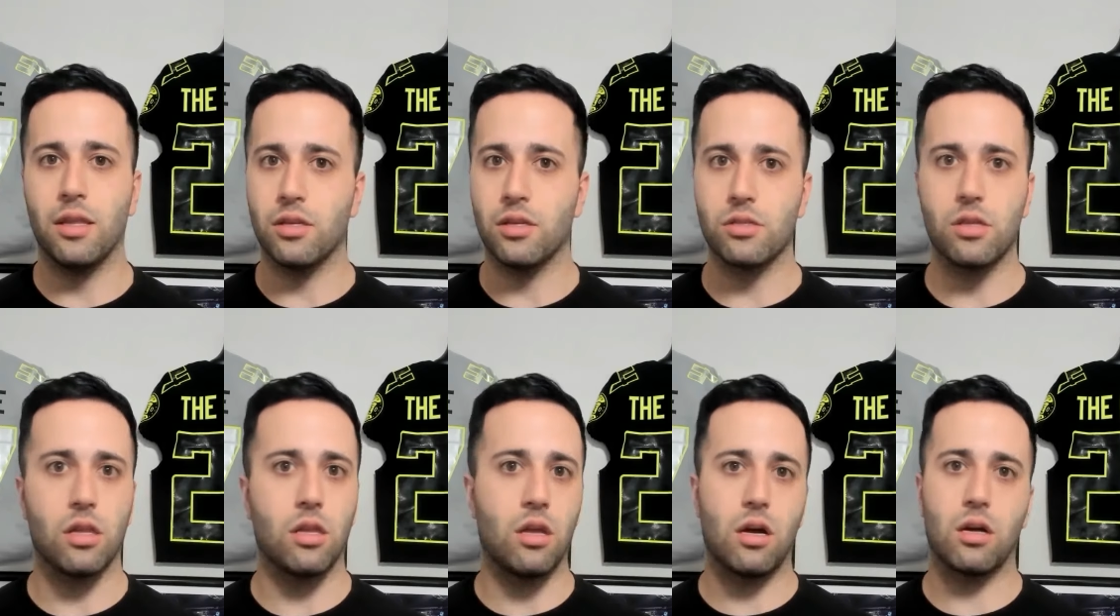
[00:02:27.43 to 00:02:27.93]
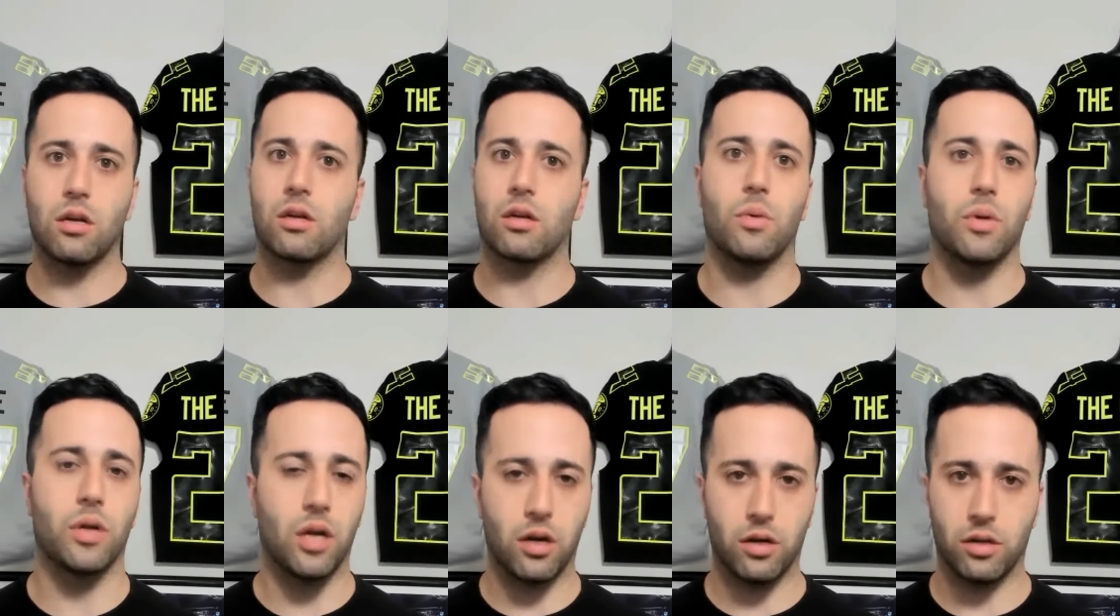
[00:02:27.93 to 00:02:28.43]
There's a lot
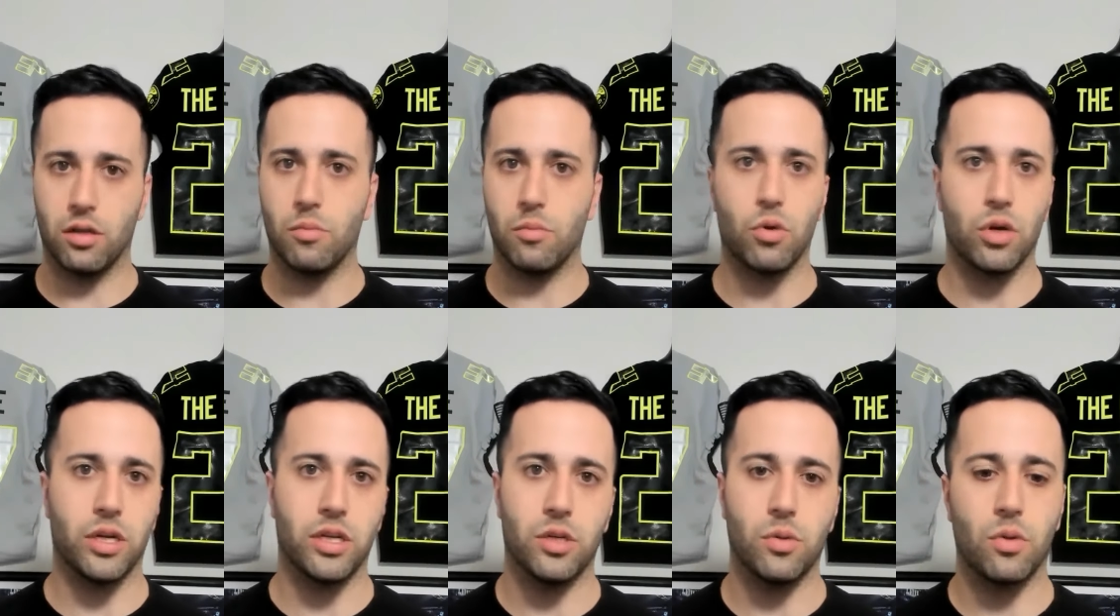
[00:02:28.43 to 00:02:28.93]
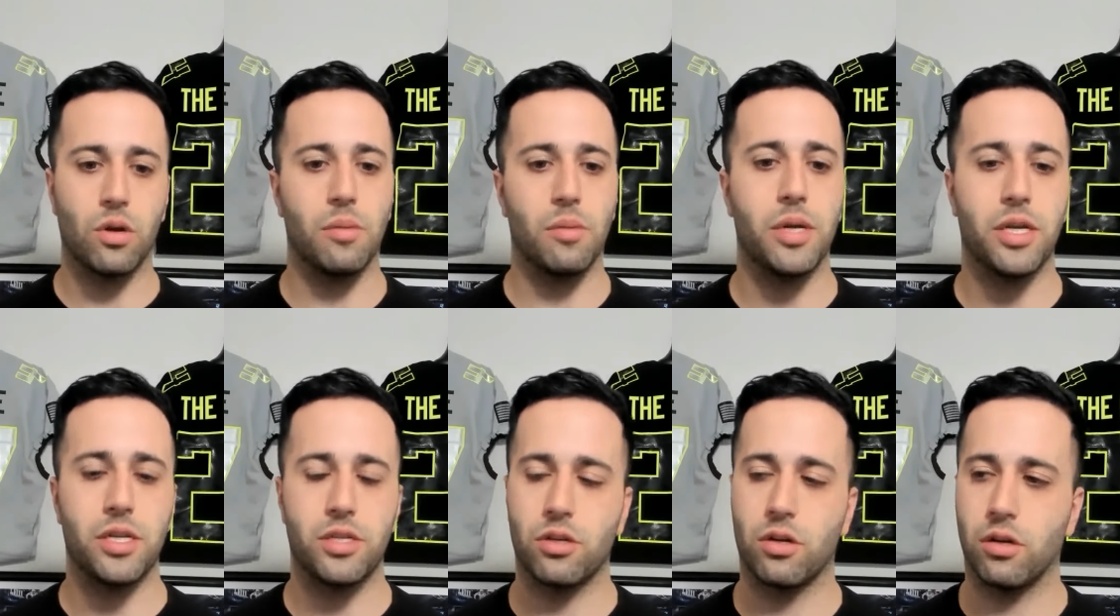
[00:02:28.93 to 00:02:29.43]
going on in their brain. You want to
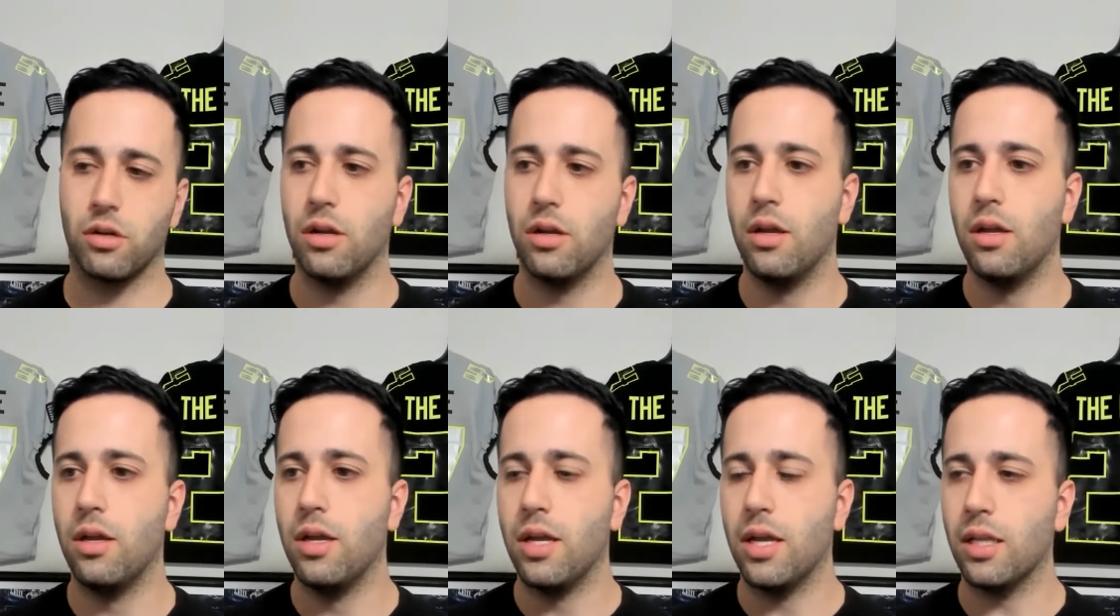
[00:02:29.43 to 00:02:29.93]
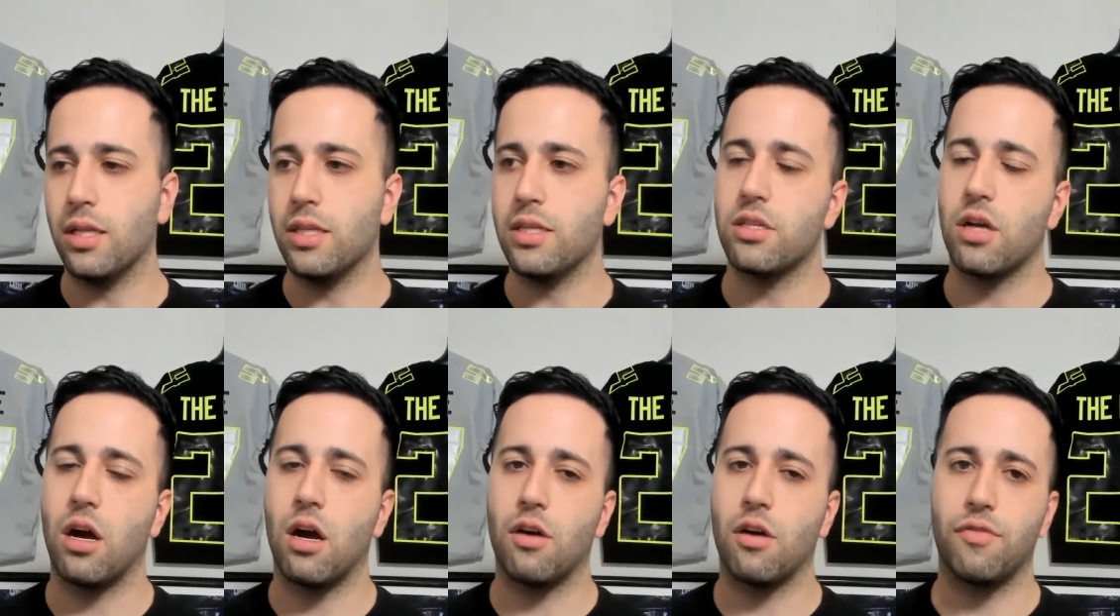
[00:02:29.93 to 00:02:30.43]
make sure, at
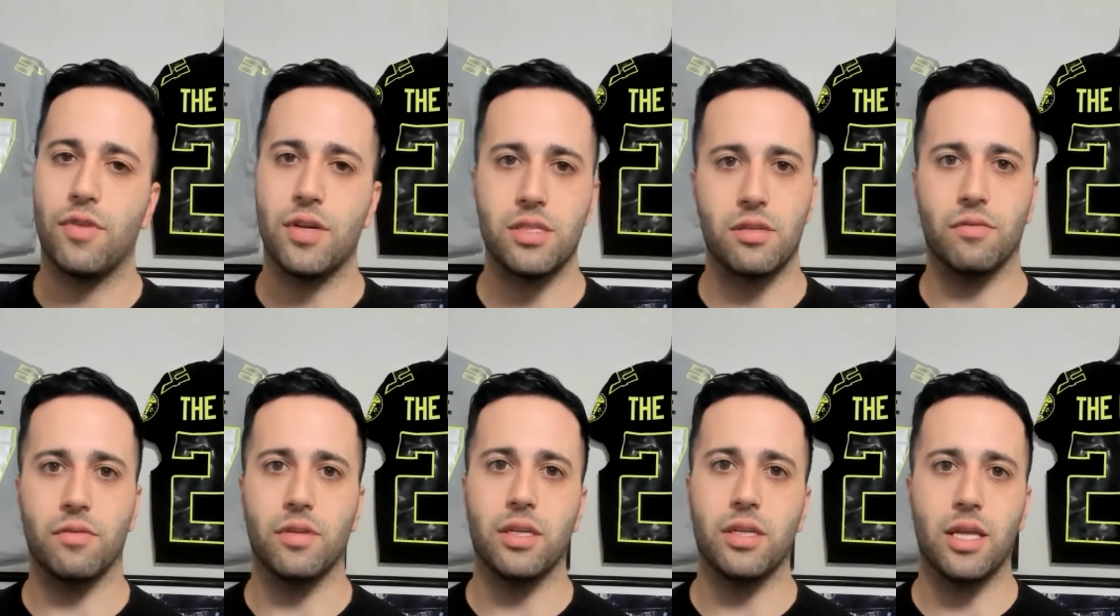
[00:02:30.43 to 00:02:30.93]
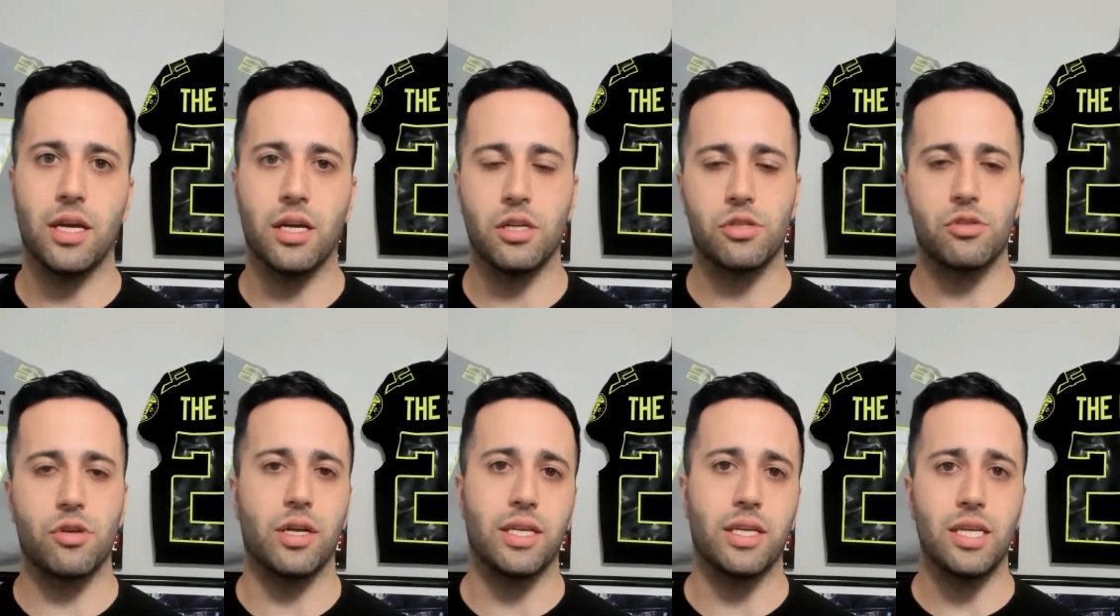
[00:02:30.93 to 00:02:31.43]
least offensively, that you're
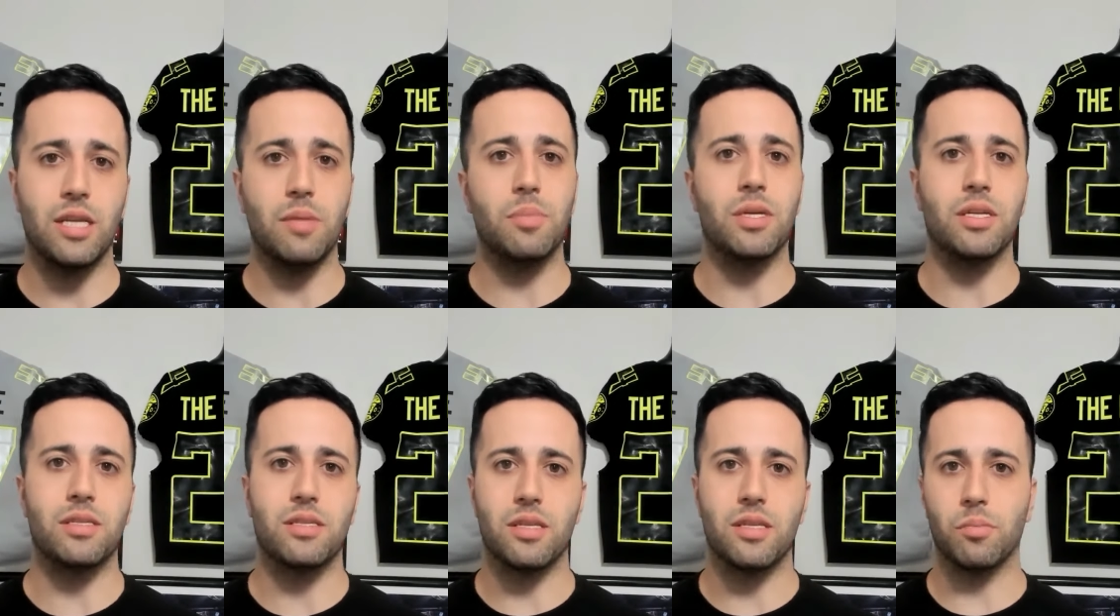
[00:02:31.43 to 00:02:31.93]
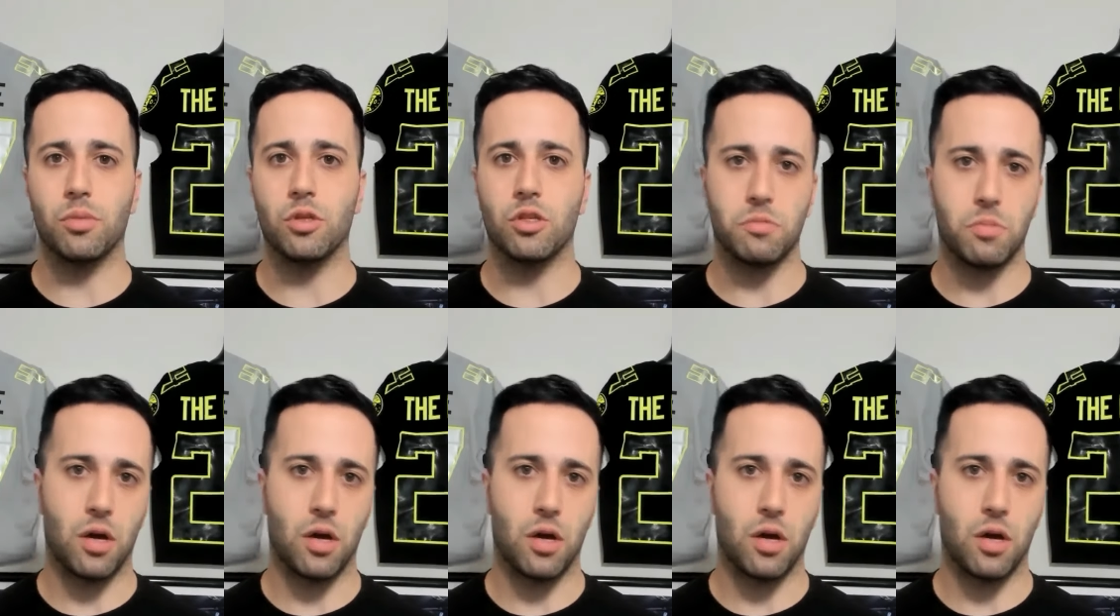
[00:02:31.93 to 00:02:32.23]
trying to keep it as simple as